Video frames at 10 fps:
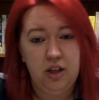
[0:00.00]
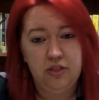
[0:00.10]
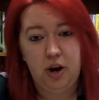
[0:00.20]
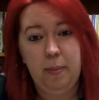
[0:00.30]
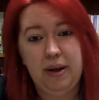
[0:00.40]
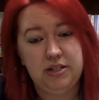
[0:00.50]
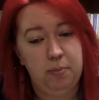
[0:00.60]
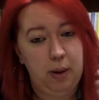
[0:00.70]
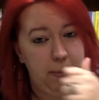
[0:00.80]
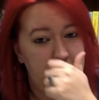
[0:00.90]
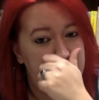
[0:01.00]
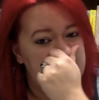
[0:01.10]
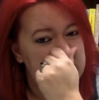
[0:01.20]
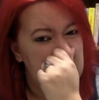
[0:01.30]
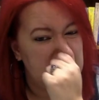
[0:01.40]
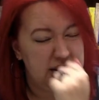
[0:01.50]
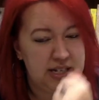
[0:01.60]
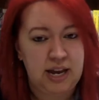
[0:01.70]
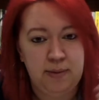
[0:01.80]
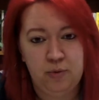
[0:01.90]
they're about to bump up and take the
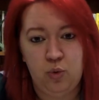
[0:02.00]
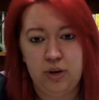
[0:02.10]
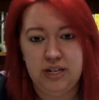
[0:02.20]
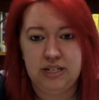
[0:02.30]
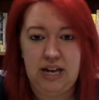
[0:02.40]
same quiz